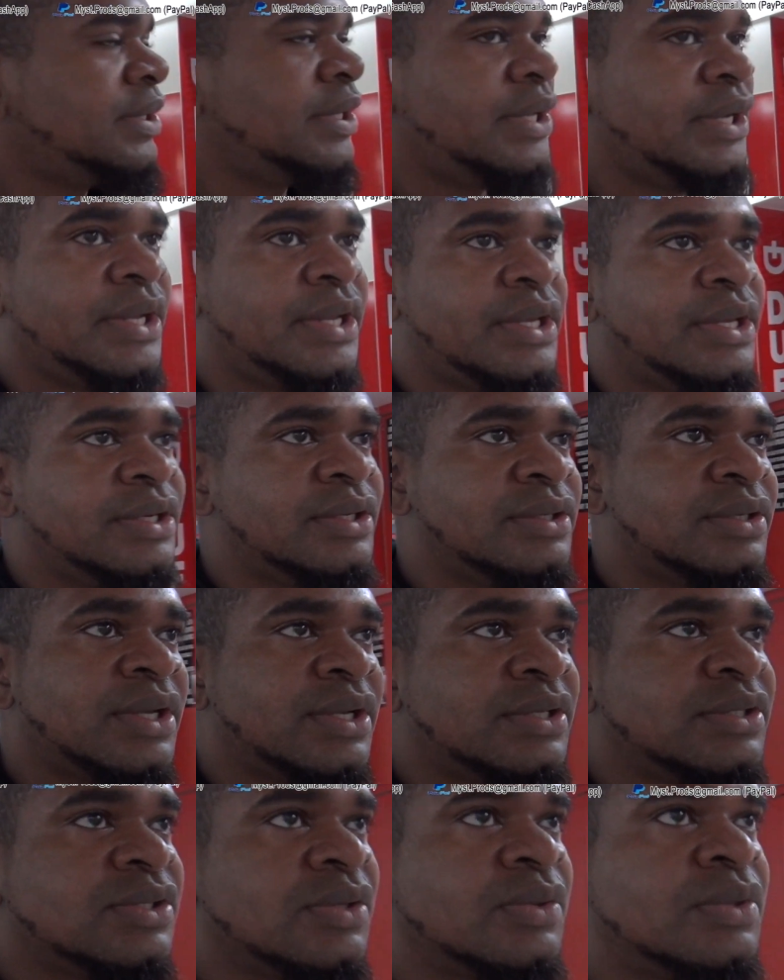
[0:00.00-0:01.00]
then again
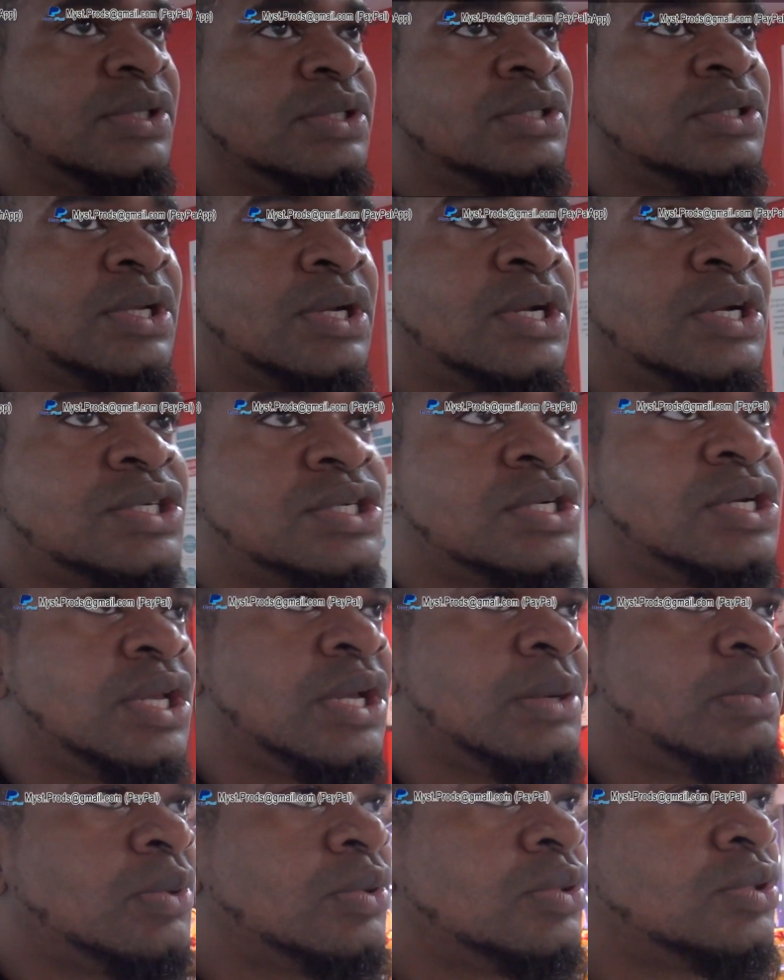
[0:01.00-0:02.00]
that is our international
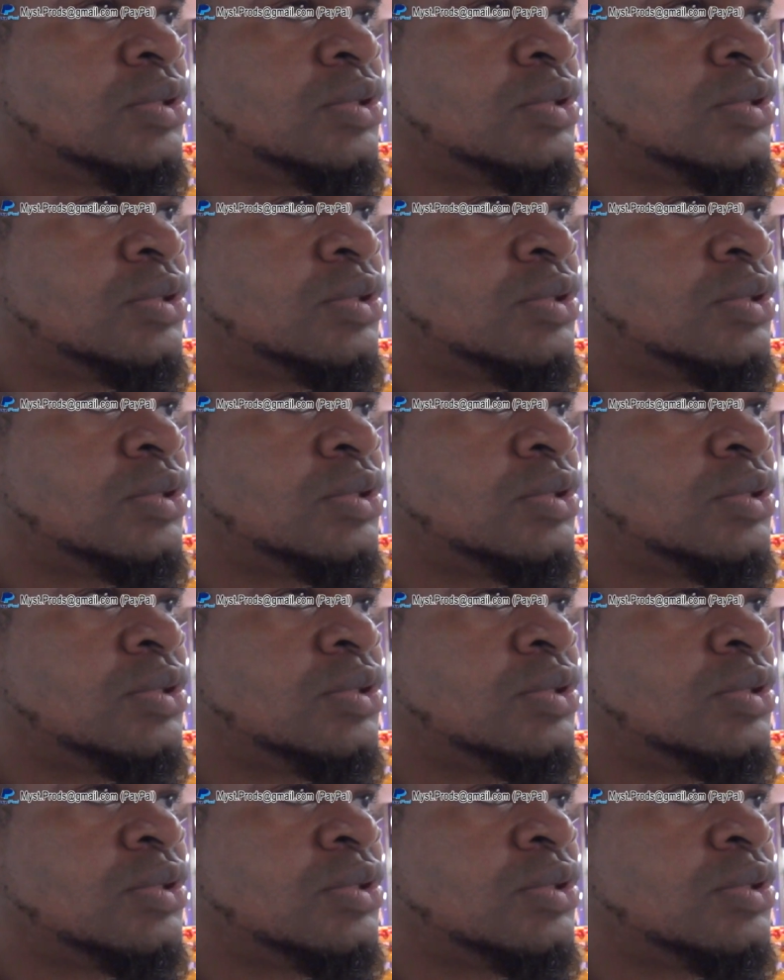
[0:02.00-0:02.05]
airport